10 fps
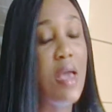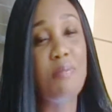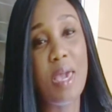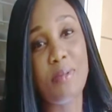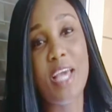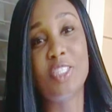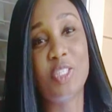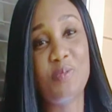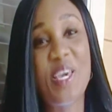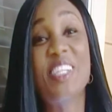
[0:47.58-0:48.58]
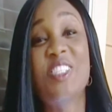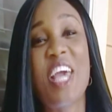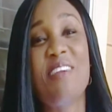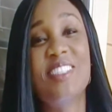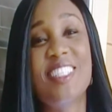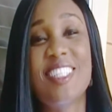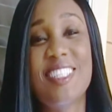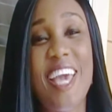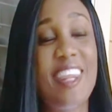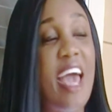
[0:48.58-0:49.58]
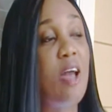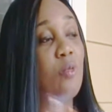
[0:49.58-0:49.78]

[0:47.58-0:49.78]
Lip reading: Maybe I should be ashamed to say that.